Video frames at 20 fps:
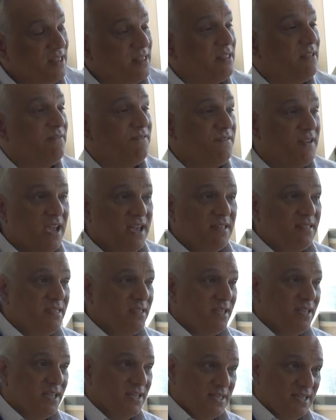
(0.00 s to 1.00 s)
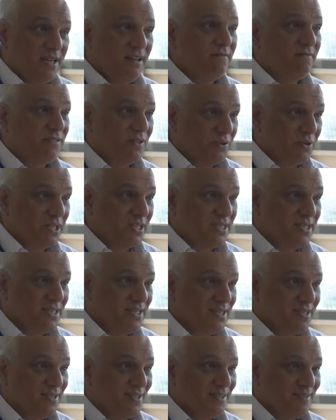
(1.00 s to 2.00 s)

The faith is an influence.